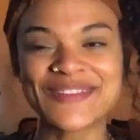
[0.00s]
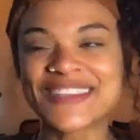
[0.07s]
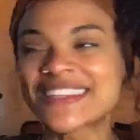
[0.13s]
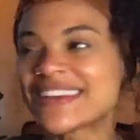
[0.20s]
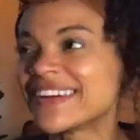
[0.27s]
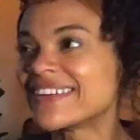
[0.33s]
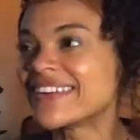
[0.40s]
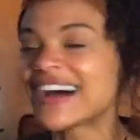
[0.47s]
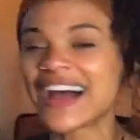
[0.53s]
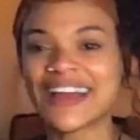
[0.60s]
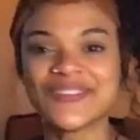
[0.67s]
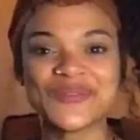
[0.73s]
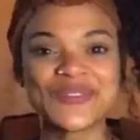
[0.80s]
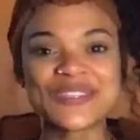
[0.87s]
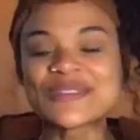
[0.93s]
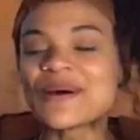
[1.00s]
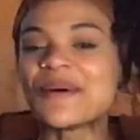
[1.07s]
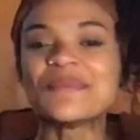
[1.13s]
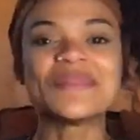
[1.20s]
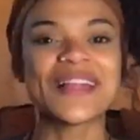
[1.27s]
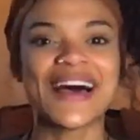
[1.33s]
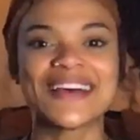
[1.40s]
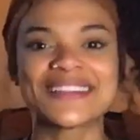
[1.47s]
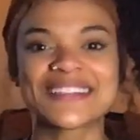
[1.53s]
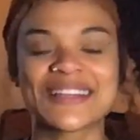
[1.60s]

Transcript: so blessed.